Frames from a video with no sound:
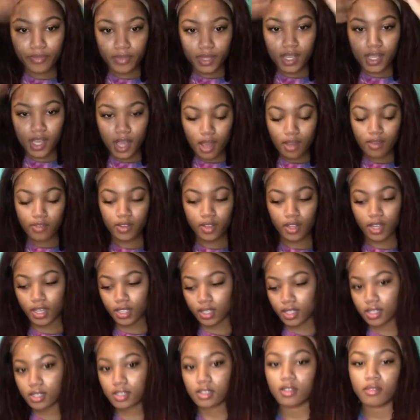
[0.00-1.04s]
I feel like
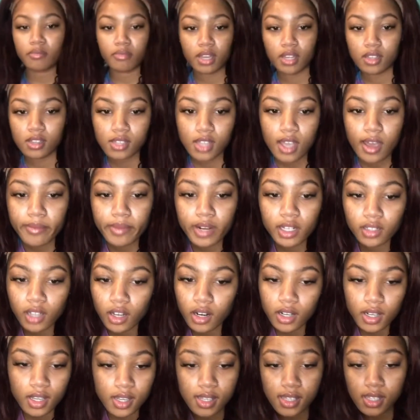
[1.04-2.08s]
this is the best time to
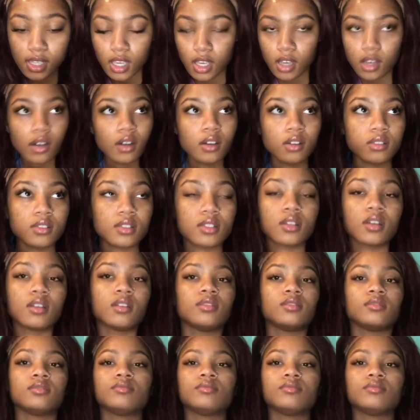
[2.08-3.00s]
learn a skill, so.